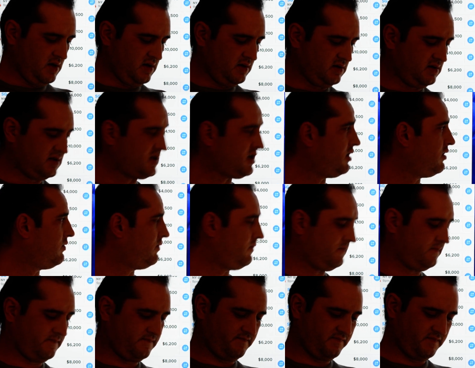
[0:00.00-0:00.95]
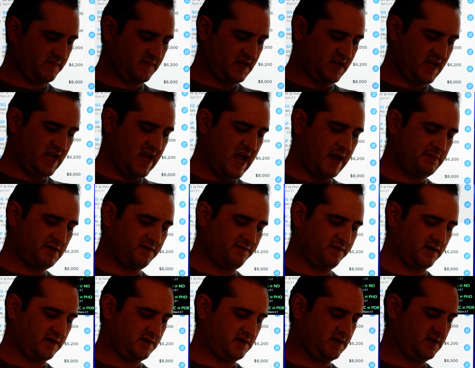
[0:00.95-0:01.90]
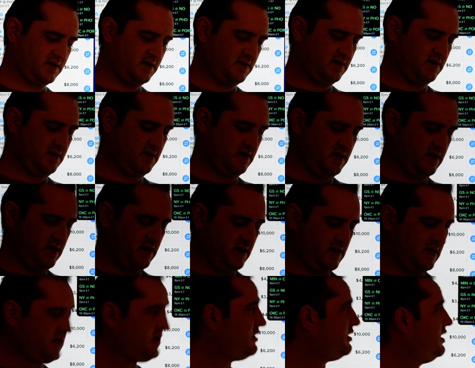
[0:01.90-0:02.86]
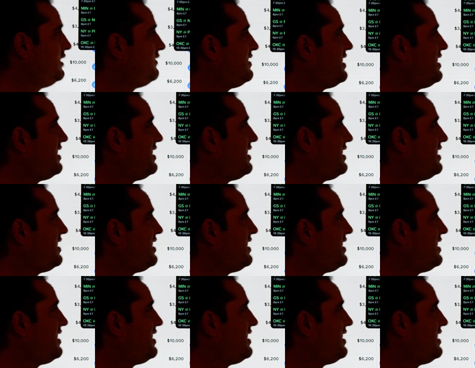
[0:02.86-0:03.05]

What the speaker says: So, the games first. You've